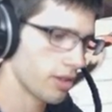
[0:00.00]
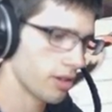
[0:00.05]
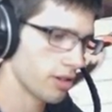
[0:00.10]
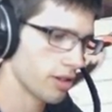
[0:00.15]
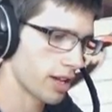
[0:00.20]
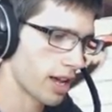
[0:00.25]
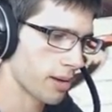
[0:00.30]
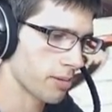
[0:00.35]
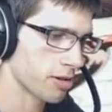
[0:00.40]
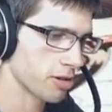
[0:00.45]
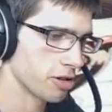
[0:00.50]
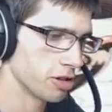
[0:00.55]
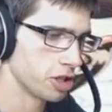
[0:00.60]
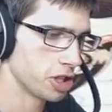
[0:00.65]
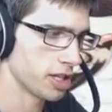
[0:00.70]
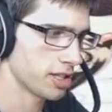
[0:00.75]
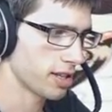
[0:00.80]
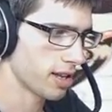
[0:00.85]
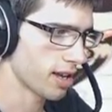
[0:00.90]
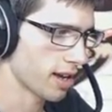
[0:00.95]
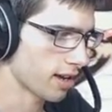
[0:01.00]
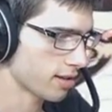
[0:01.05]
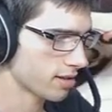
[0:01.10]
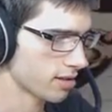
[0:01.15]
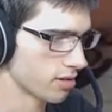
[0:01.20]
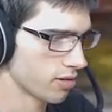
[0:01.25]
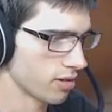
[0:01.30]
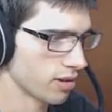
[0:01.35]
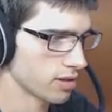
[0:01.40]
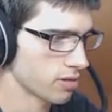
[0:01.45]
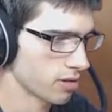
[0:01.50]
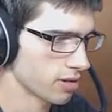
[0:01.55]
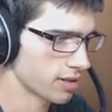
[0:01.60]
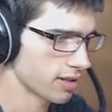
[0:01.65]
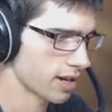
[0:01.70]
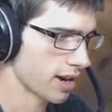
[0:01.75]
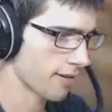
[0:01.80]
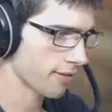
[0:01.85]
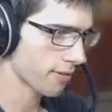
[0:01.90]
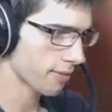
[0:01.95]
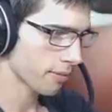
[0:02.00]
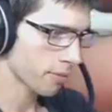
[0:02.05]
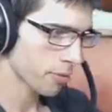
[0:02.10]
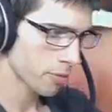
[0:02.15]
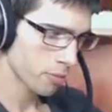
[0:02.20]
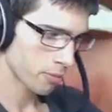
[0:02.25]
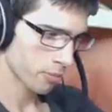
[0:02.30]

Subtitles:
GTS and all that sort of stuff.